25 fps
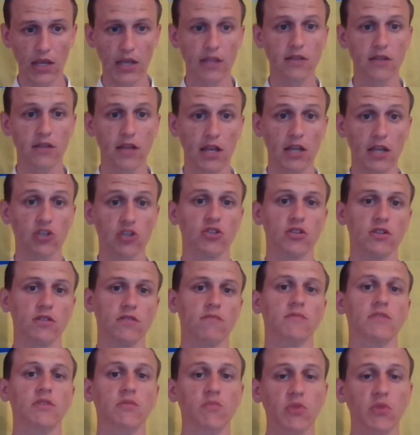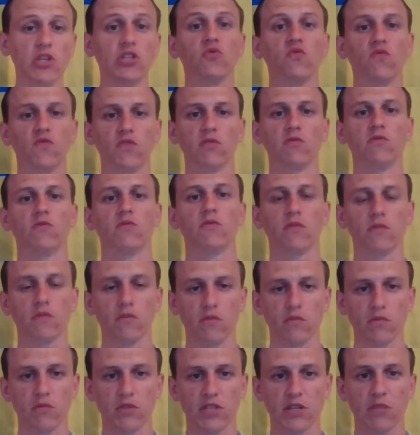And actually, Debezium will
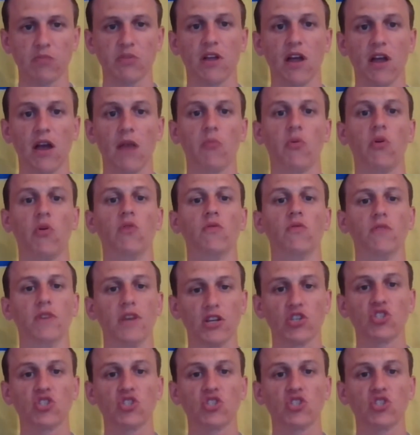subscribe on